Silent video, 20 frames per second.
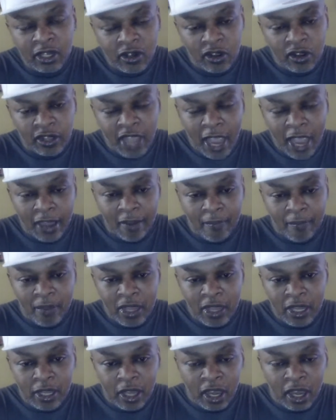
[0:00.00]
There's got to
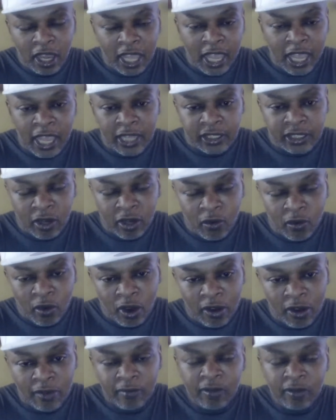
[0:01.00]
be an edge
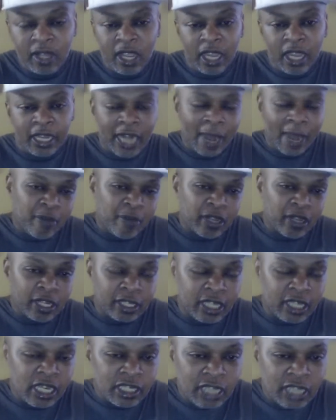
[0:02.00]
somewhere. And I'm
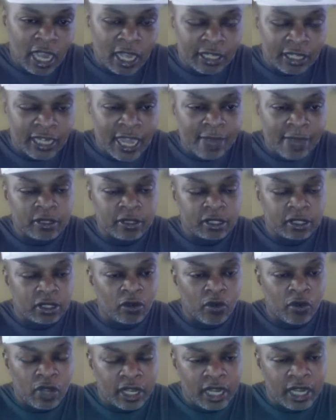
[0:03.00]
picking Keyshawn Davis
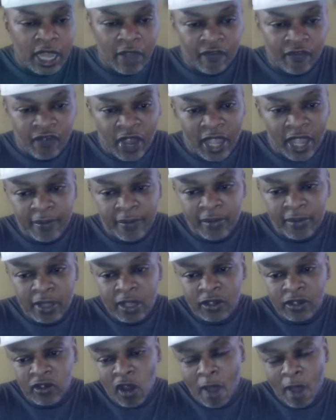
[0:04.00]
to win that fight.
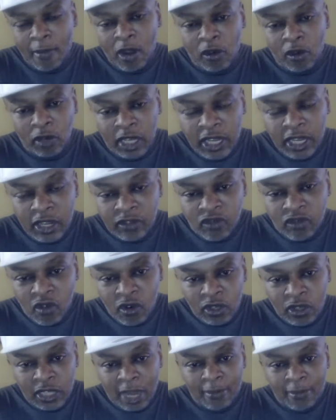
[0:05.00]
So I'm going to lean
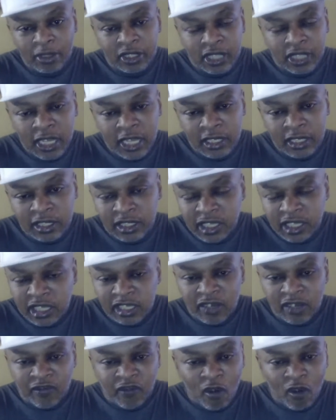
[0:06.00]
towards, I'm going to say it's a
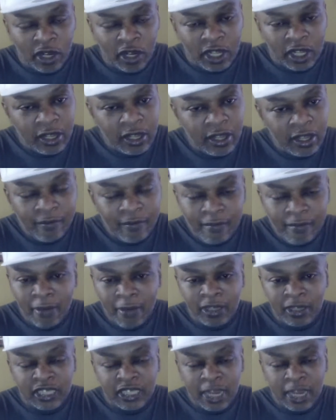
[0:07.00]
60-40,
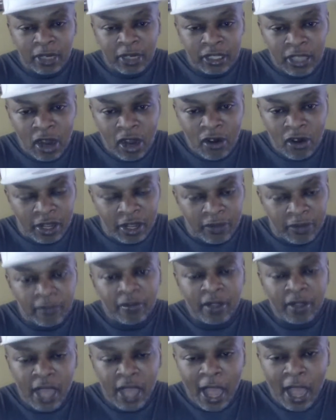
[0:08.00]
maybe a 70-30.
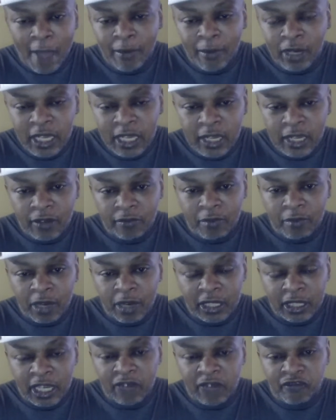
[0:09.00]
I believe,
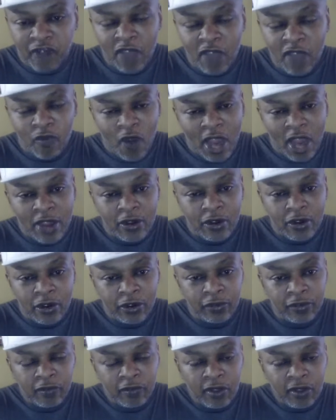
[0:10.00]
but this fight right
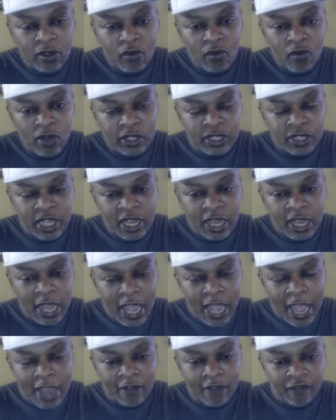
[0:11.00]
here will tell
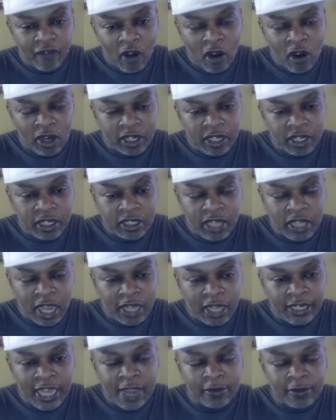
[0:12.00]
how far
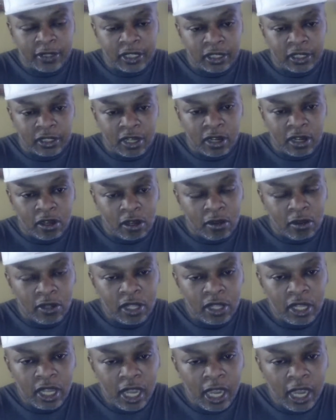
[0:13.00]
Keyshawn Davis has come.
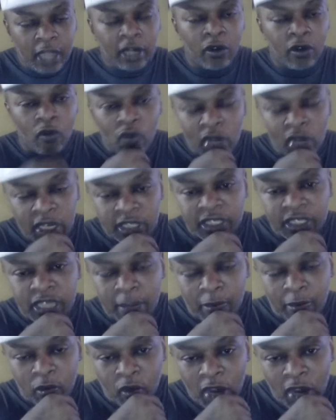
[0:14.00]
It'll really
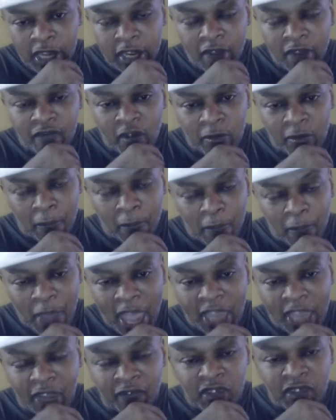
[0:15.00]
separate him from the
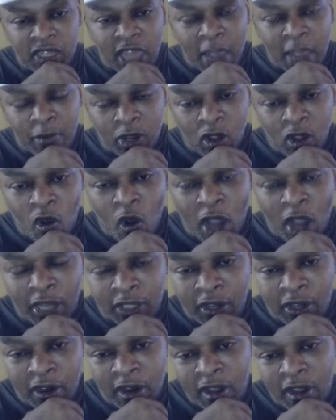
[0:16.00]
pack if he's able to go
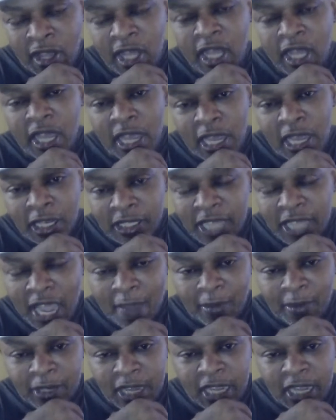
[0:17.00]
out there and
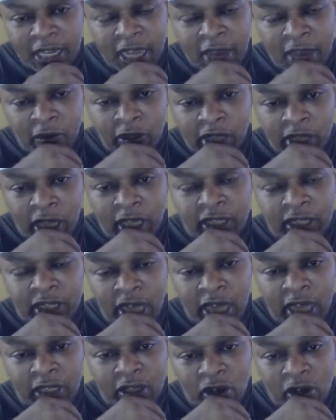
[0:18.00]
dominate Evan De Los
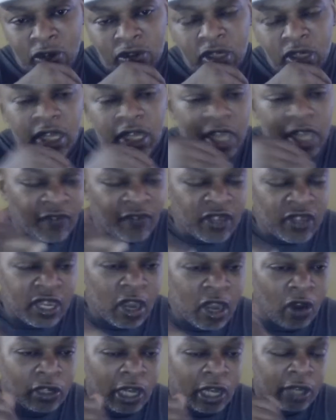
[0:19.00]
Santos. If he
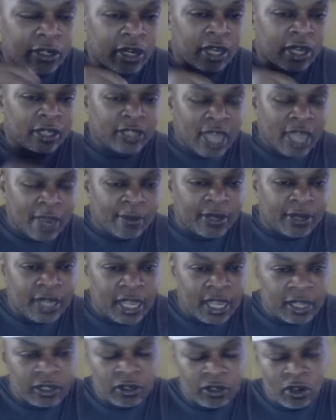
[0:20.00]
goes out there and
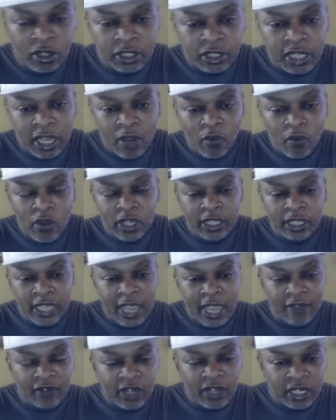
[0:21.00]
dominate, you know what I'm saying, we
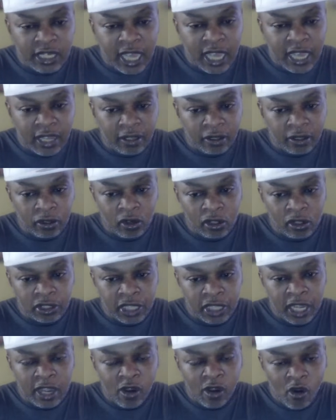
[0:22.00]
definitely can't, you know what I'm
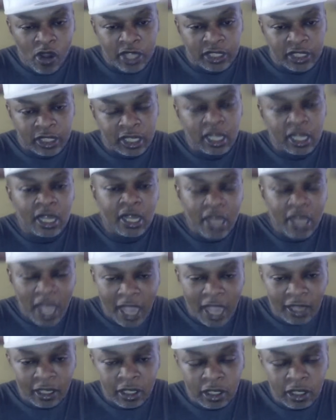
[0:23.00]
saying, question
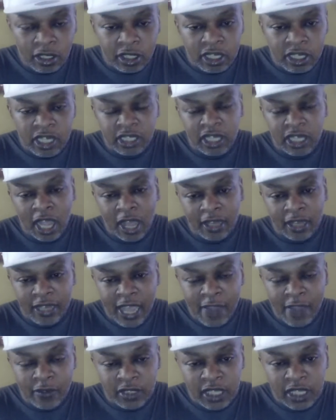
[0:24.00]
how good Keyshawn
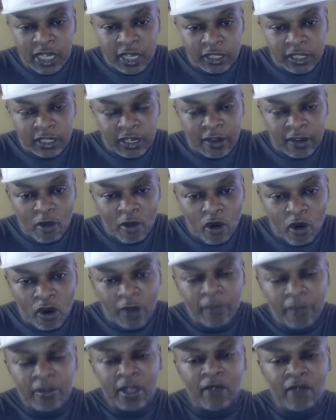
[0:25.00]
Davis is
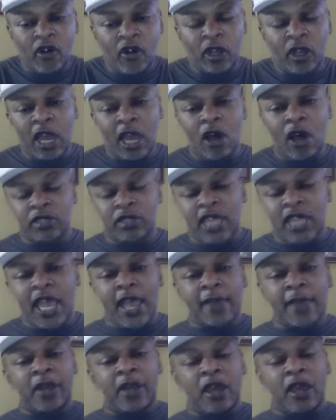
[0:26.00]
anymore. For a long
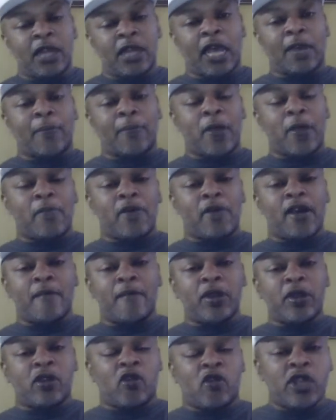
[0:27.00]
time now, a lot of people
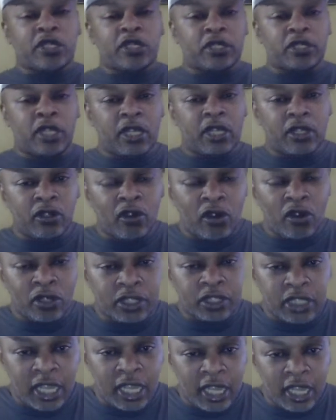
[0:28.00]
have been questioning, you know what I'm
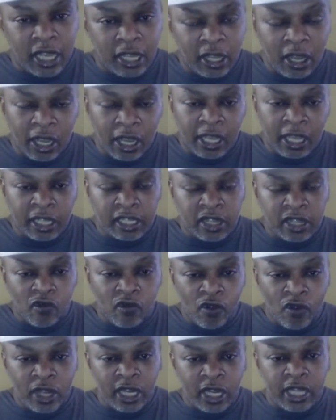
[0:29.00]
saying, is he
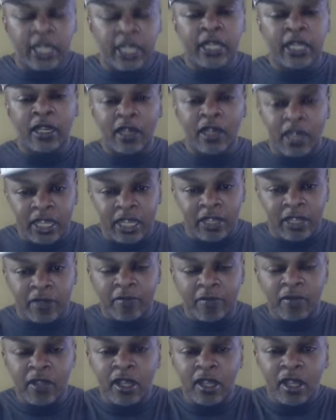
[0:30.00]
really elite?
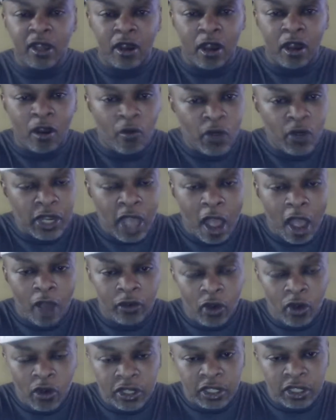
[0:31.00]
We all
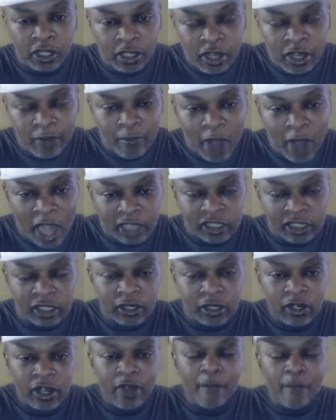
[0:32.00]
know he's a good boxer,
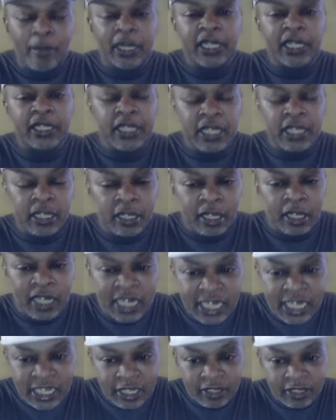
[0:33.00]
but is he
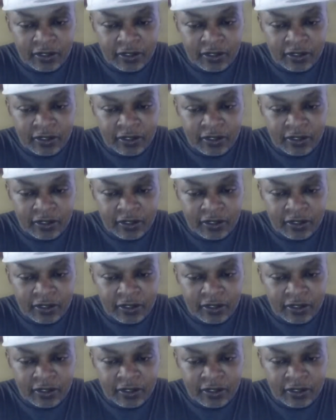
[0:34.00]
elite?